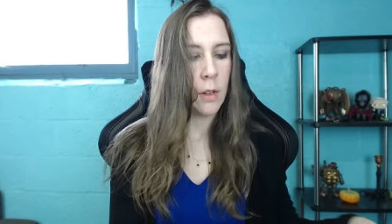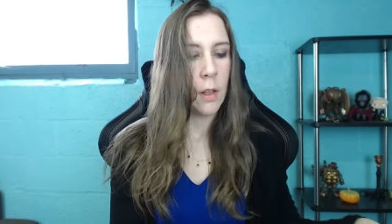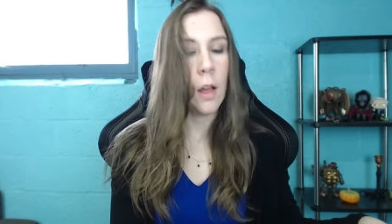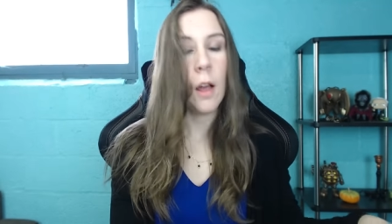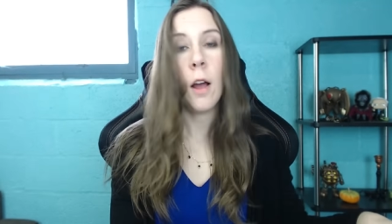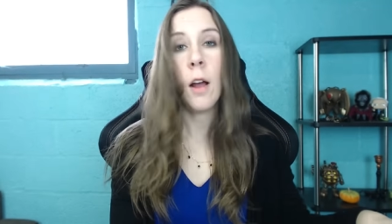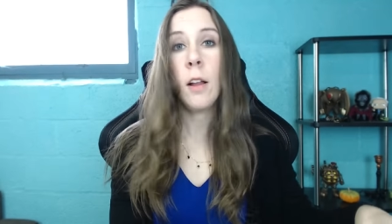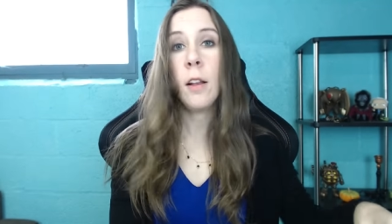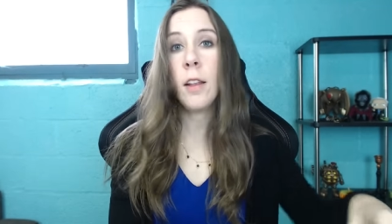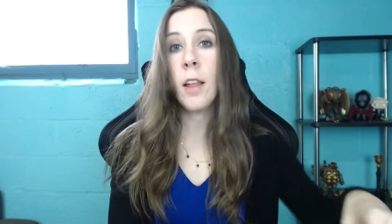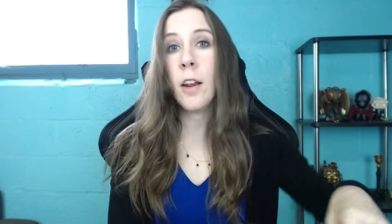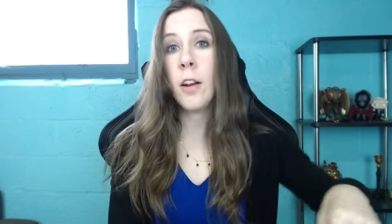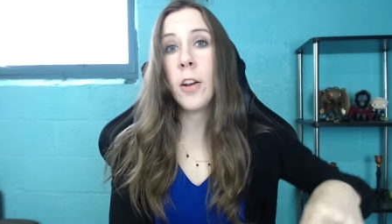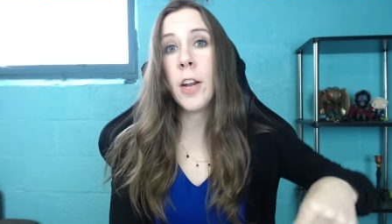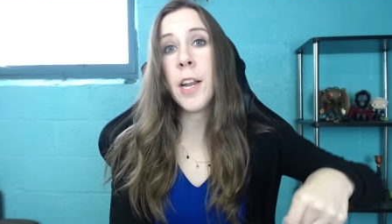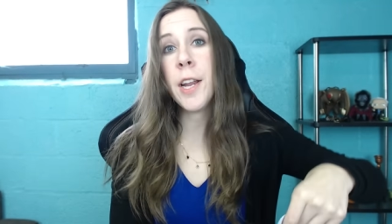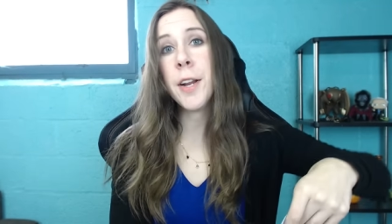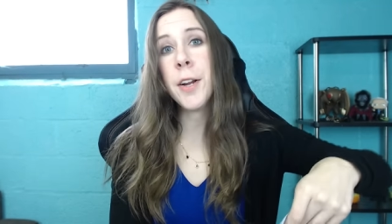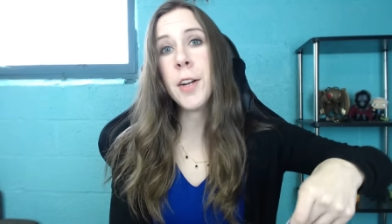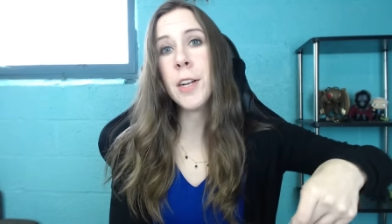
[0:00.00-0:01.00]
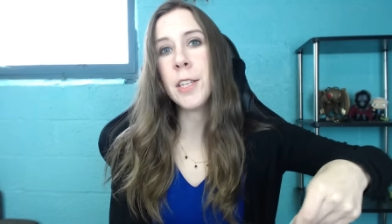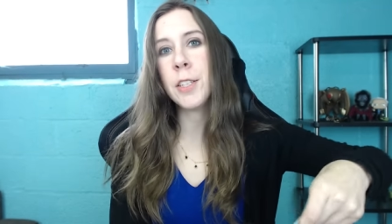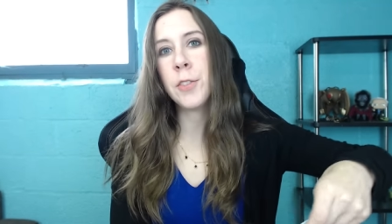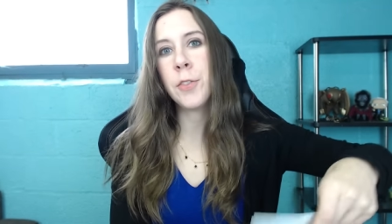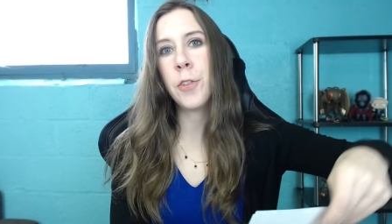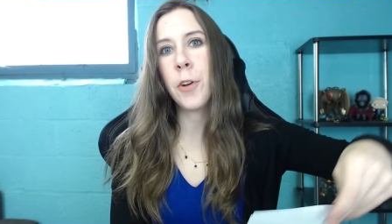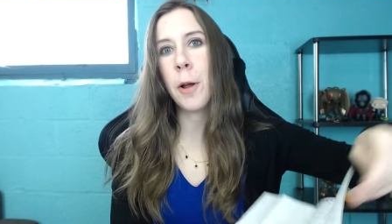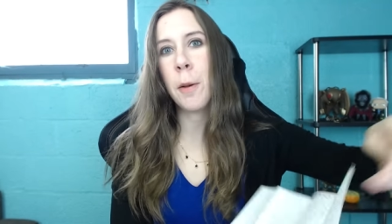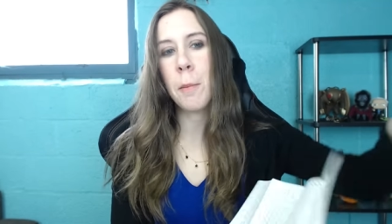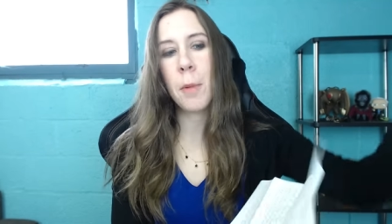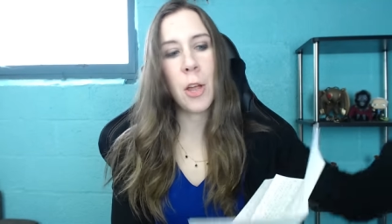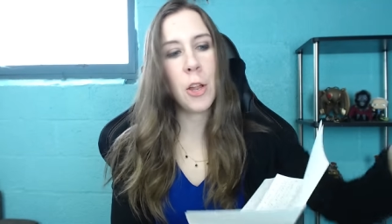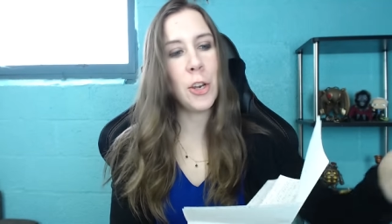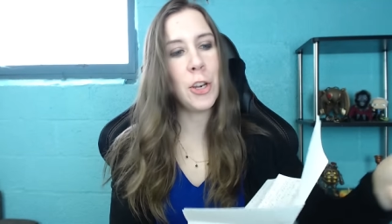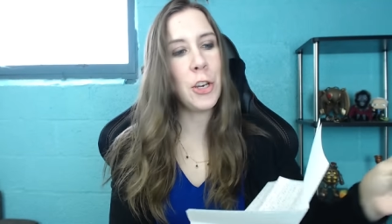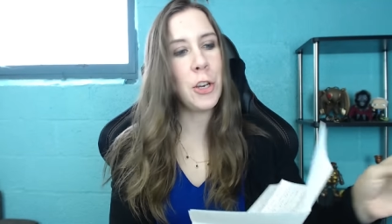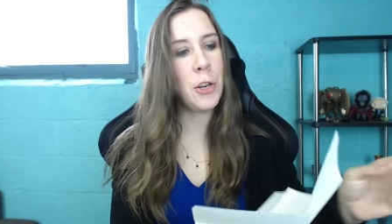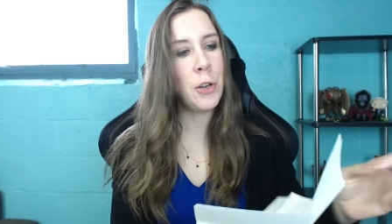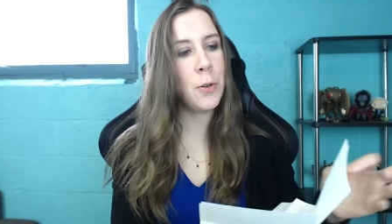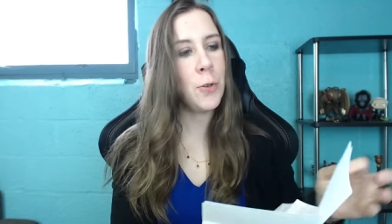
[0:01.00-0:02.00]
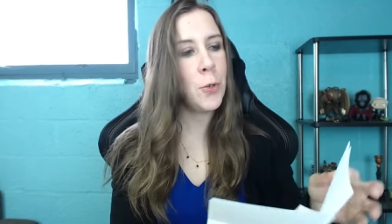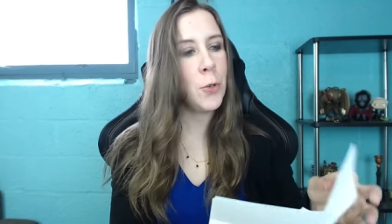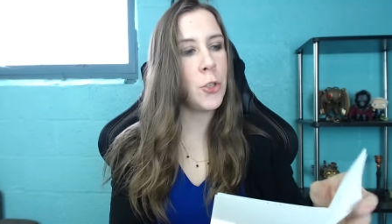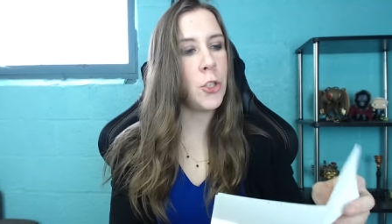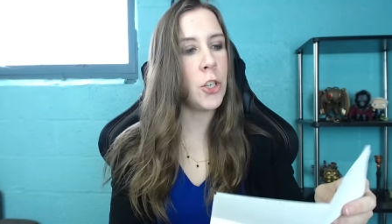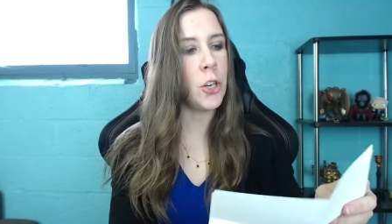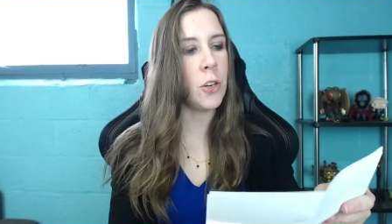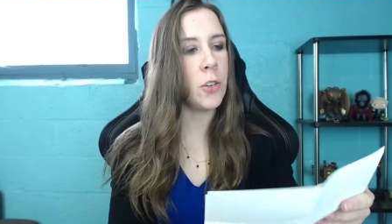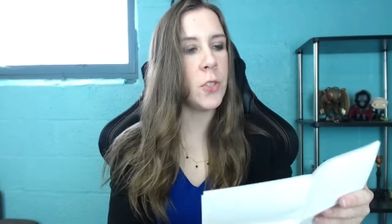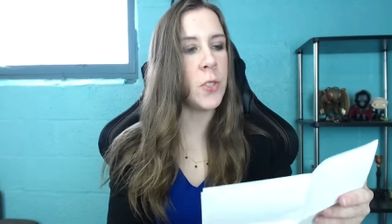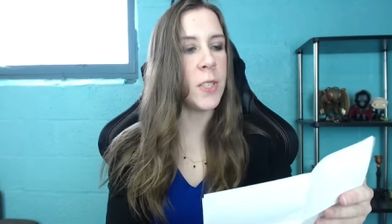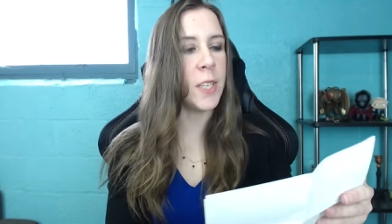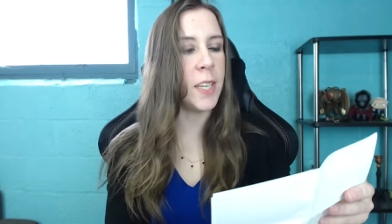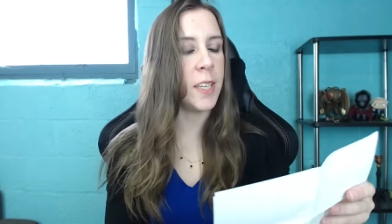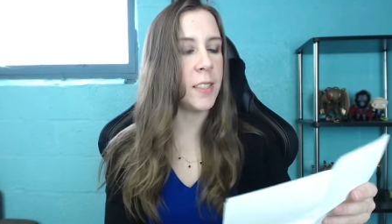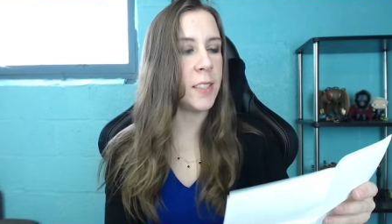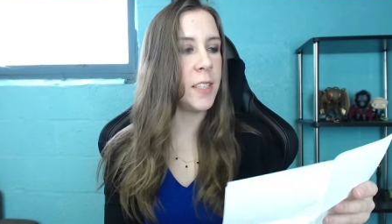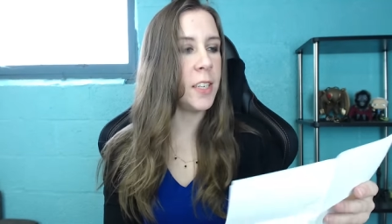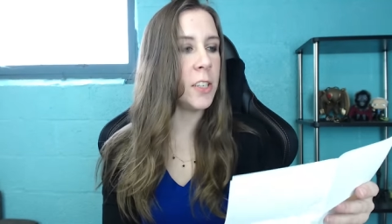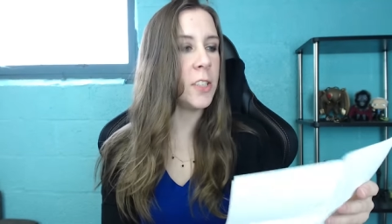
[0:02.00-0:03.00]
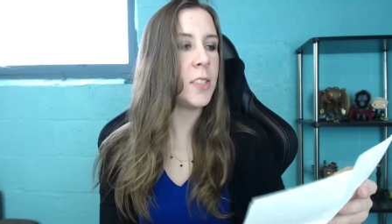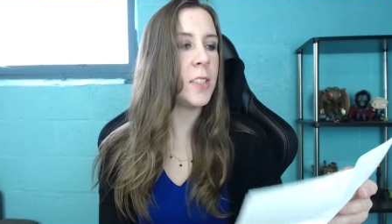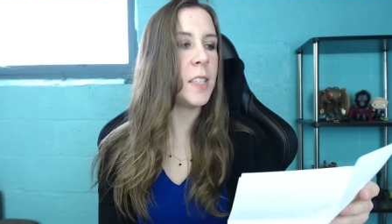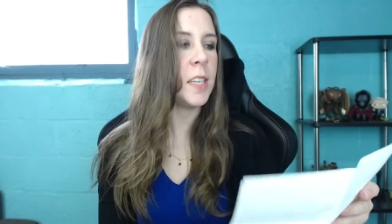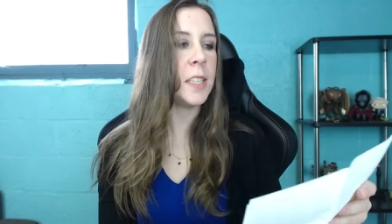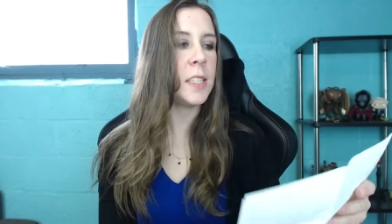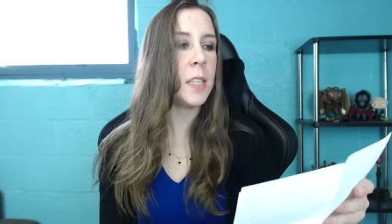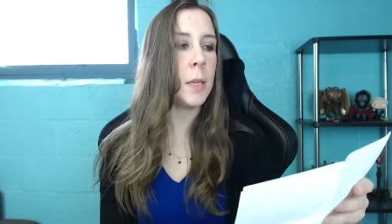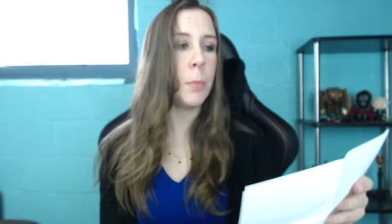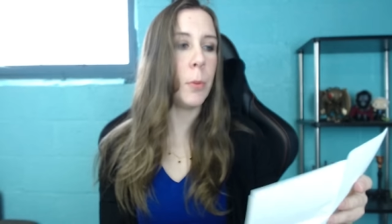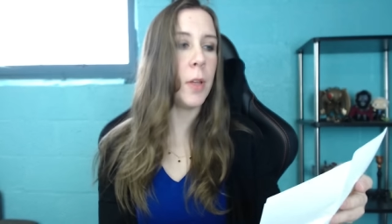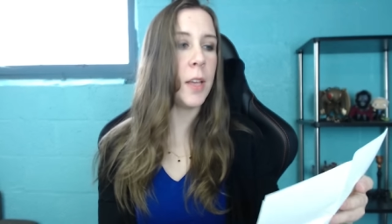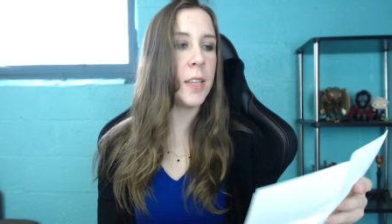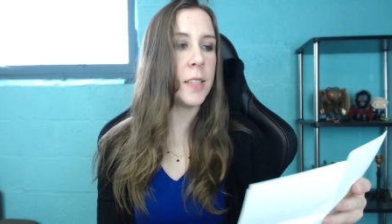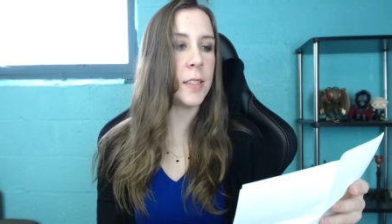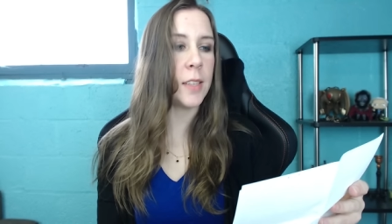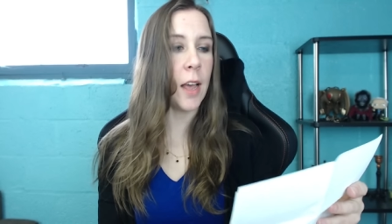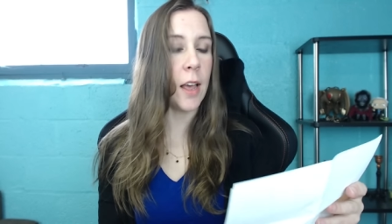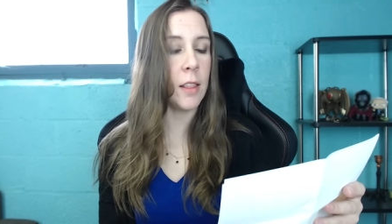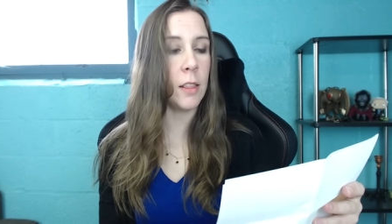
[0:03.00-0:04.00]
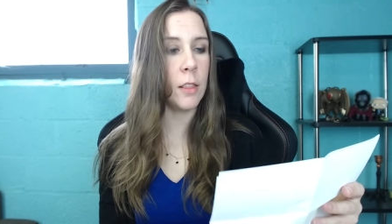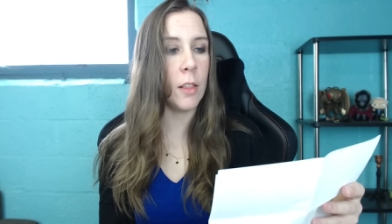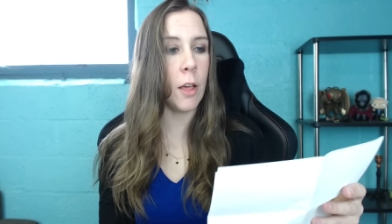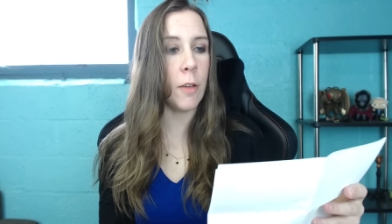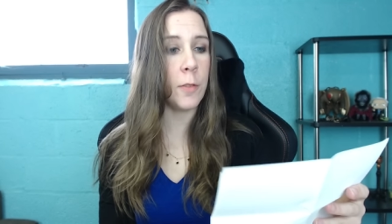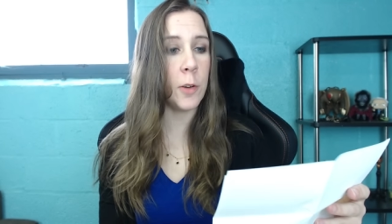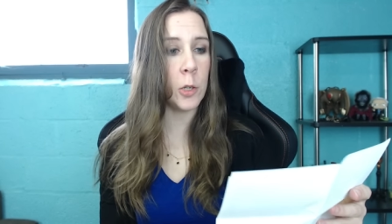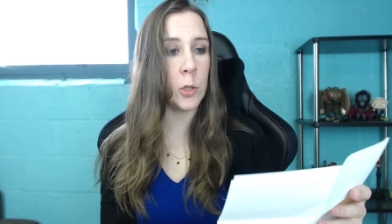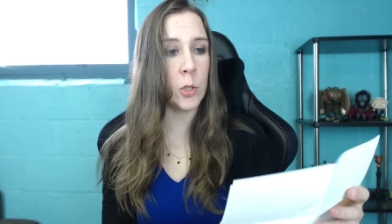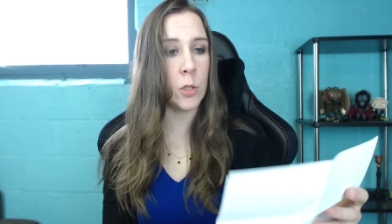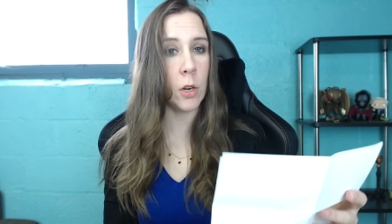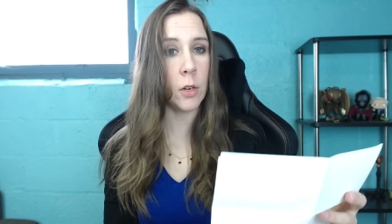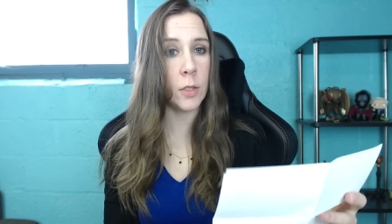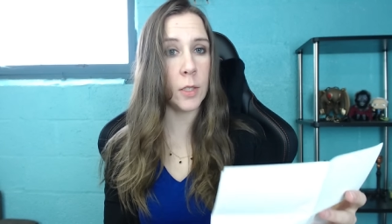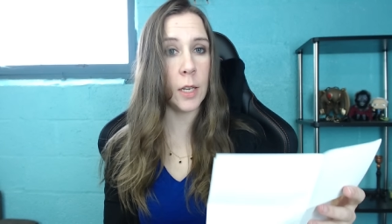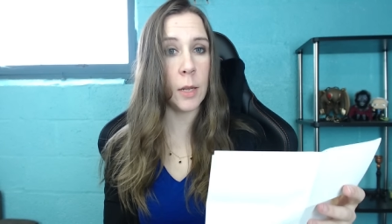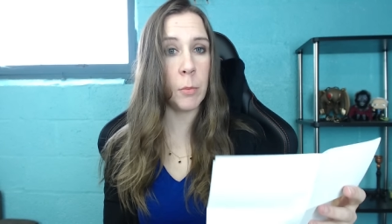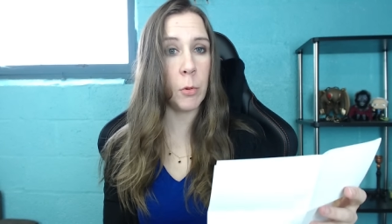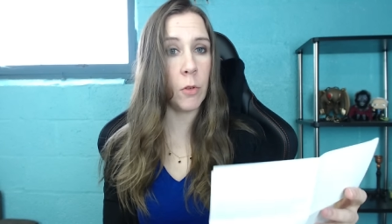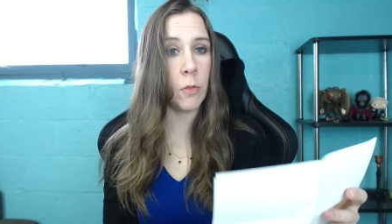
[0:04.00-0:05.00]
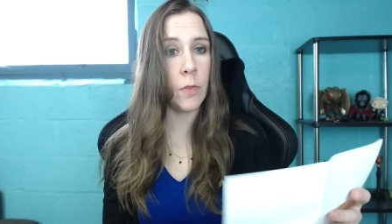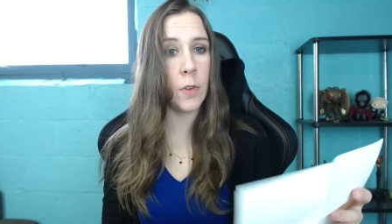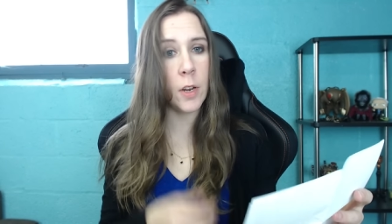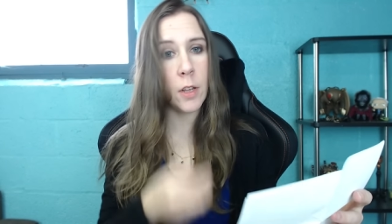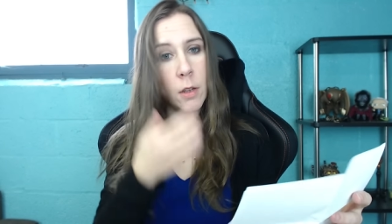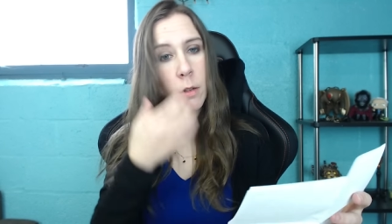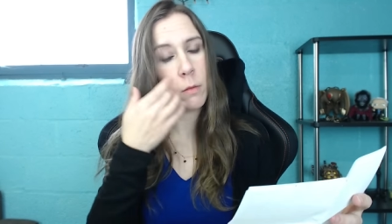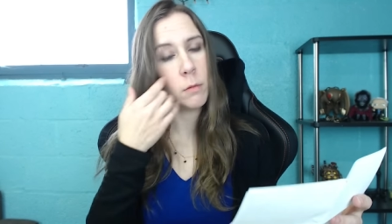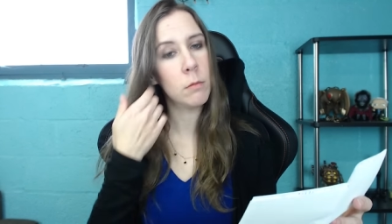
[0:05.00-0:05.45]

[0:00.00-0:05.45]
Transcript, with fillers: Our letter here is from New Jersey. Dear Stacy Place, I love your Star Stable video.